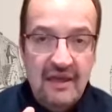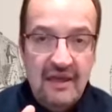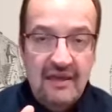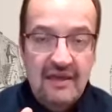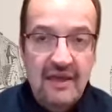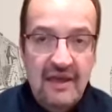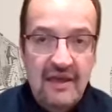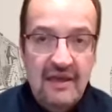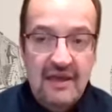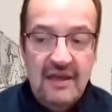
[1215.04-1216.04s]

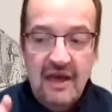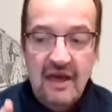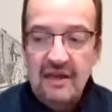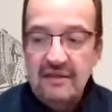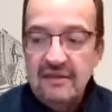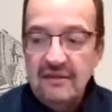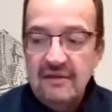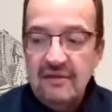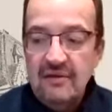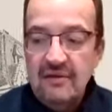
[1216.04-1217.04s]
not
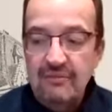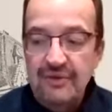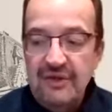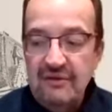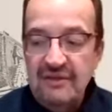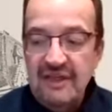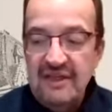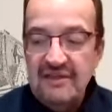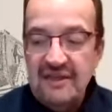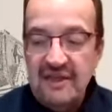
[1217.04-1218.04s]
be a
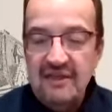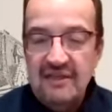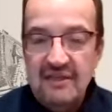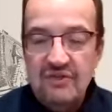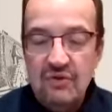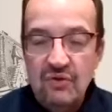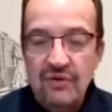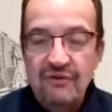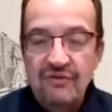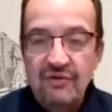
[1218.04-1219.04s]
data scientist or
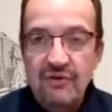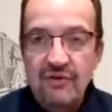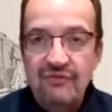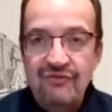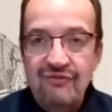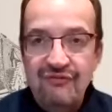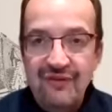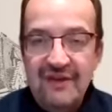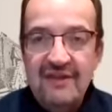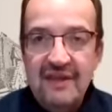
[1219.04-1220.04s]
in
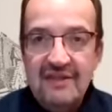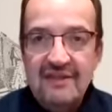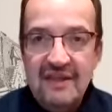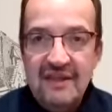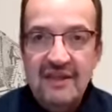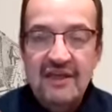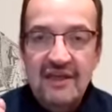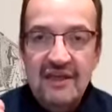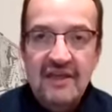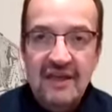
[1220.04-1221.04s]
fintechs? Can
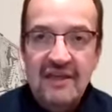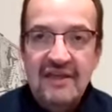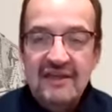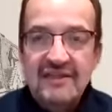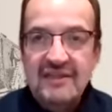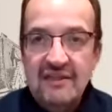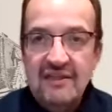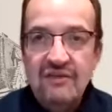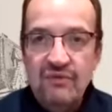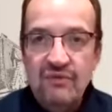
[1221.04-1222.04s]
they
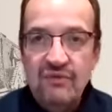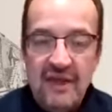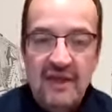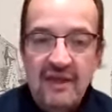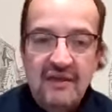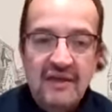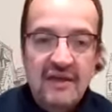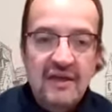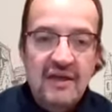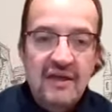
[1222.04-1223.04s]
still remain
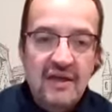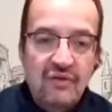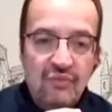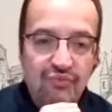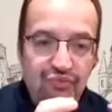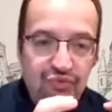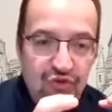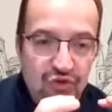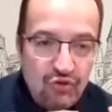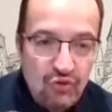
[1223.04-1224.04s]
in a
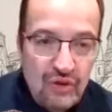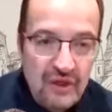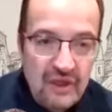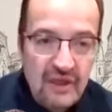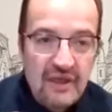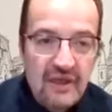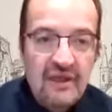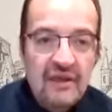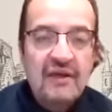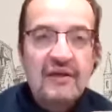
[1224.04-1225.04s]
purely
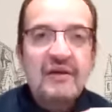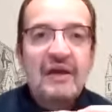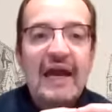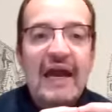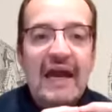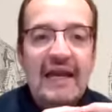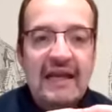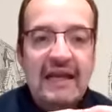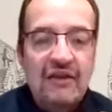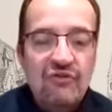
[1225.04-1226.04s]

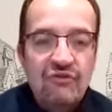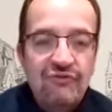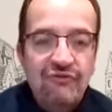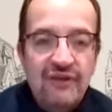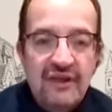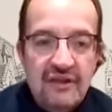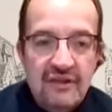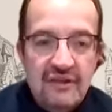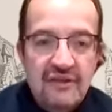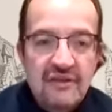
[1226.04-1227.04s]
analytical
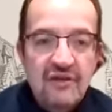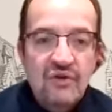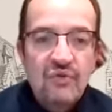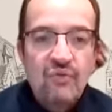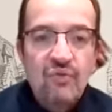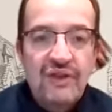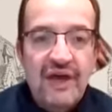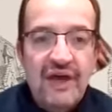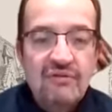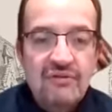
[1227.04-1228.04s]
field
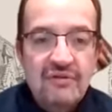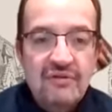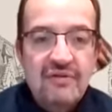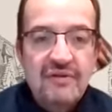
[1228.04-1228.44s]
without